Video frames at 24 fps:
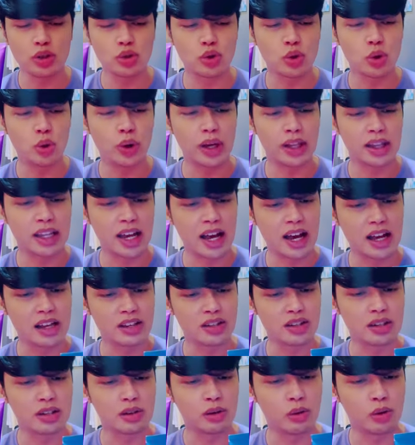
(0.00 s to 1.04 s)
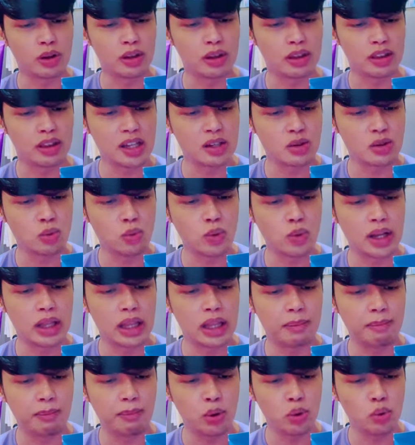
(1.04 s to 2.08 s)
So it has this
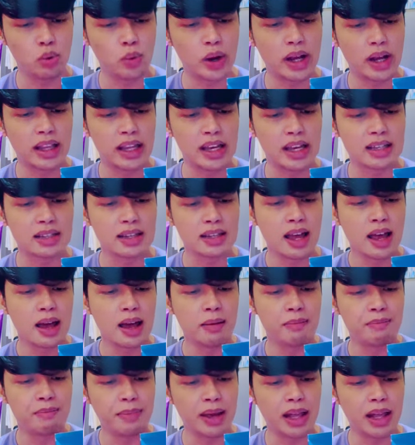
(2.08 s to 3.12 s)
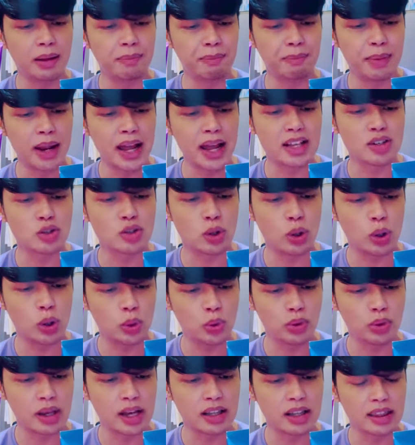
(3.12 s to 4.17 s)
one, the blue one is milk plus
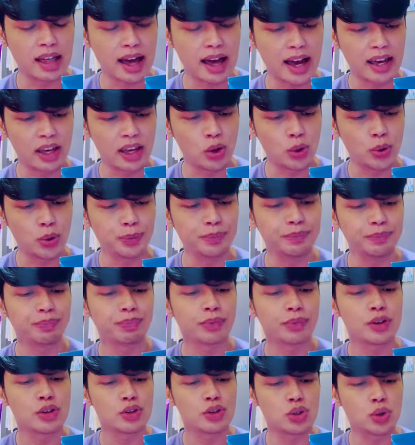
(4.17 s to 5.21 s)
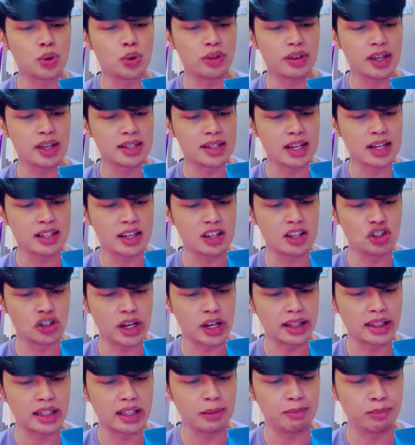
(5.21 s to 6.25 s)
glutathione. So this is a
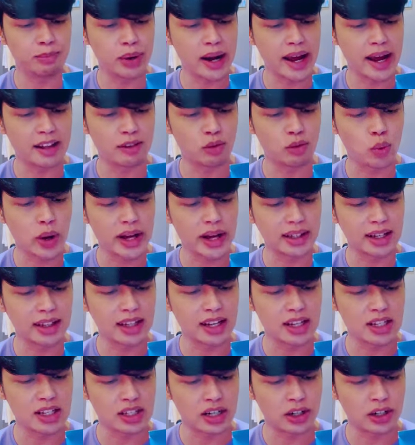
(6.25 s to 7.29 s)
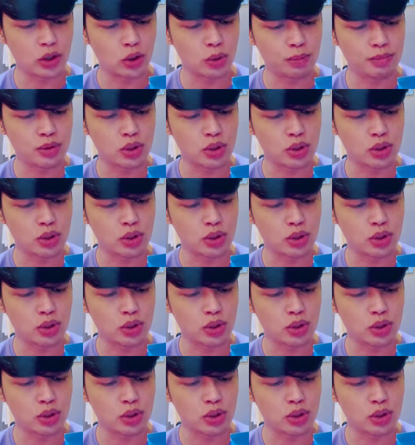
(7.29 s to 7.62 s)
gentle bright whitening serum.